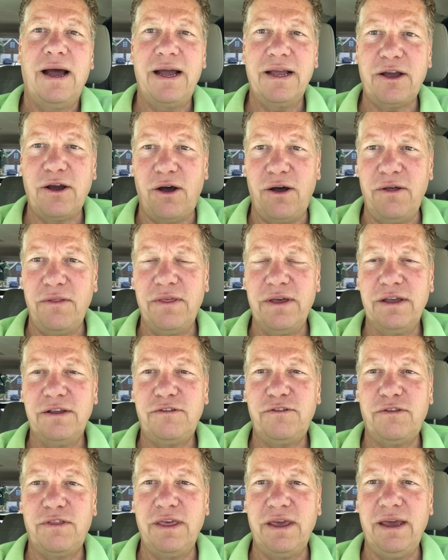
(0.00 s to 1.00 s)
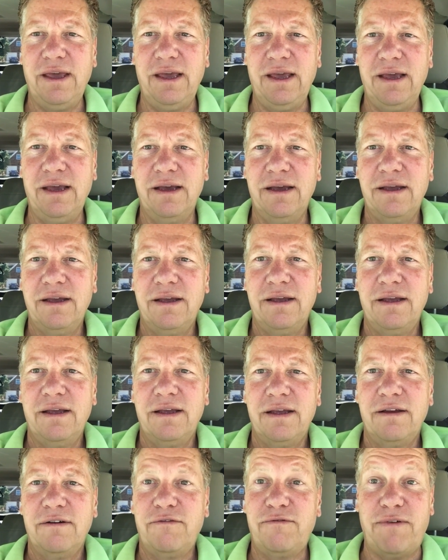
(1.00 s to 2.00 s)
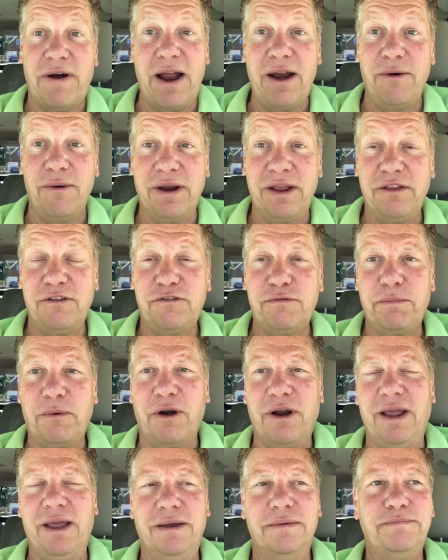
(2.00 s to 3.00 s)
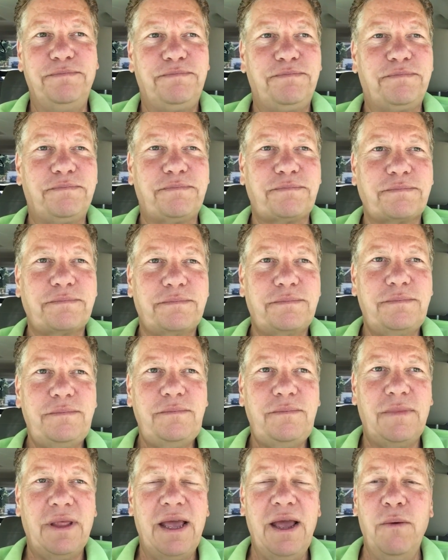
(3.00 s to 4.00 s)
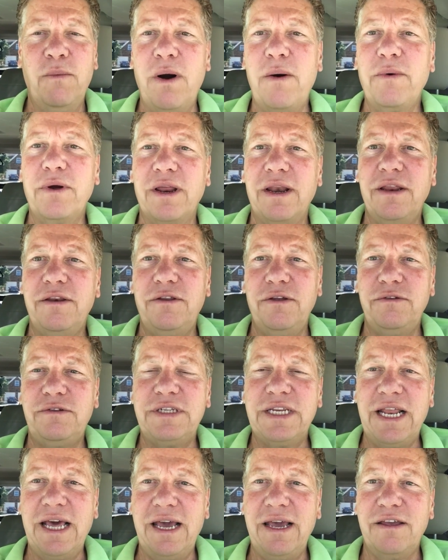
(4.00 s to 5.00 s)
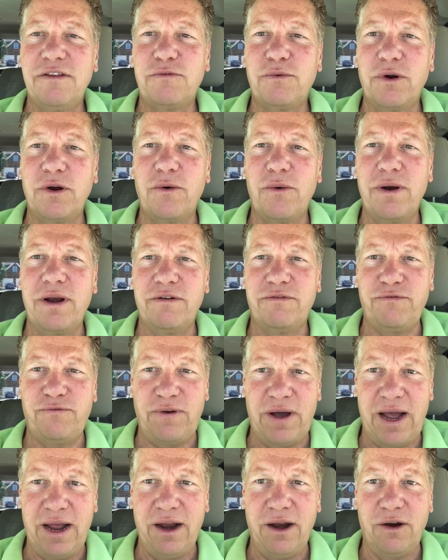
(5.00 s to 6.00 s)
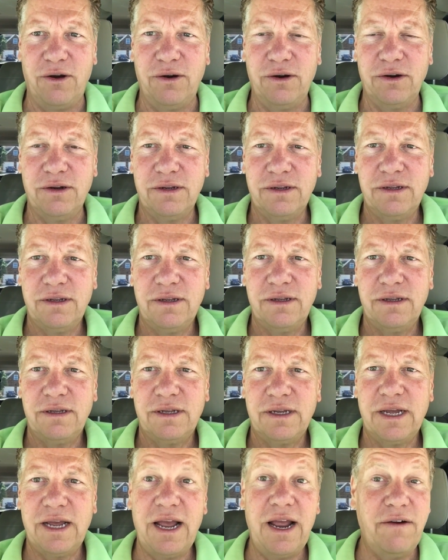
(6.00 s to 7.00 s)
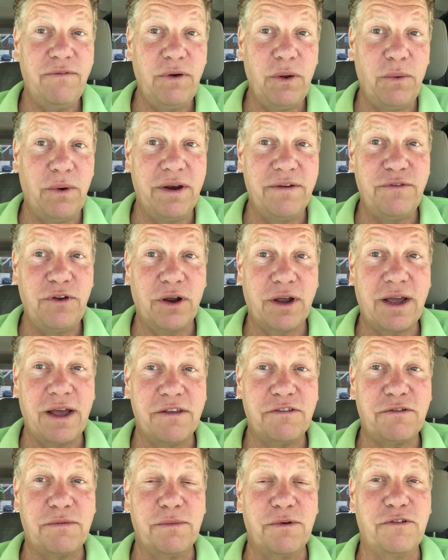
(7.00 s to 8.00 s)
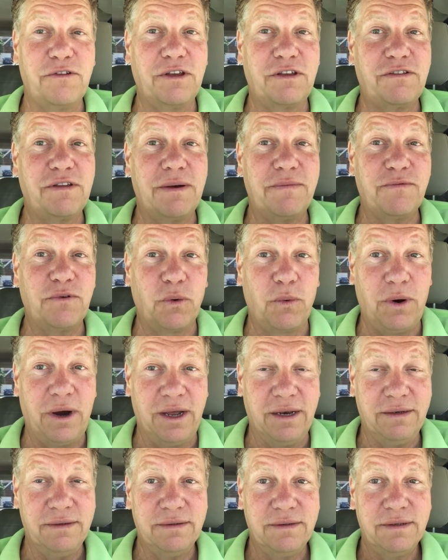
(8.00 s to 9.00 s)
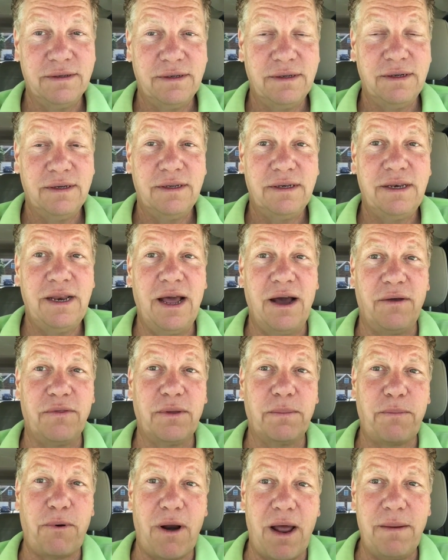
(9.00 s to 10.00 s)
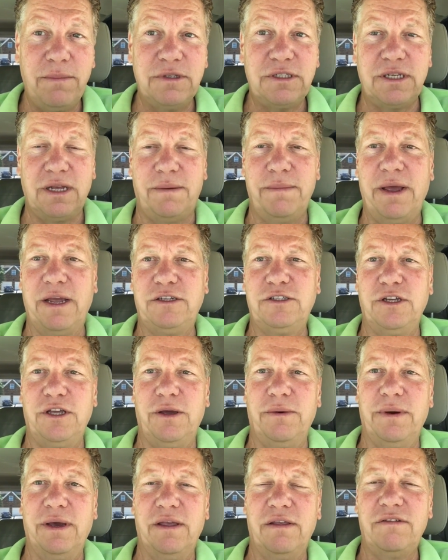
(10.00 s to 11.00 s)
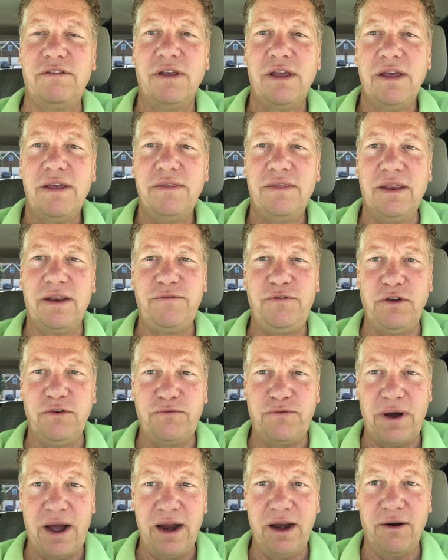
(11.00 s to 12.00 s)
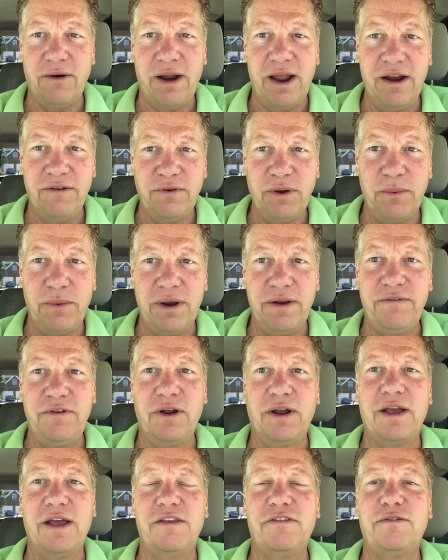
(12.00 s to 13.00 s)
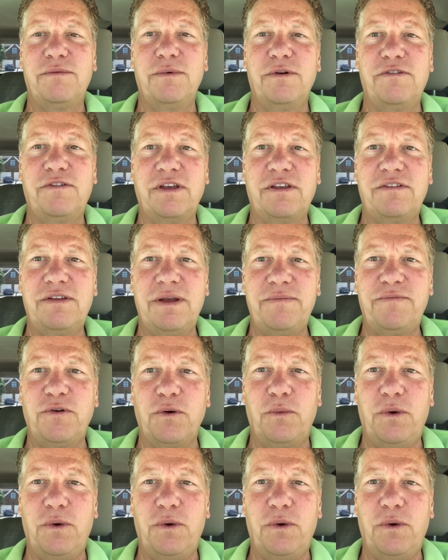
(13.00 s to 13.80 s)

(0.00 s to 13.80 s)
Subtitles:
I call this the firing spree. And what we're going to do today is we're going to fire every one of your customers except for one. Now, the promise I'll make to you is that if you fire every one of your customers except for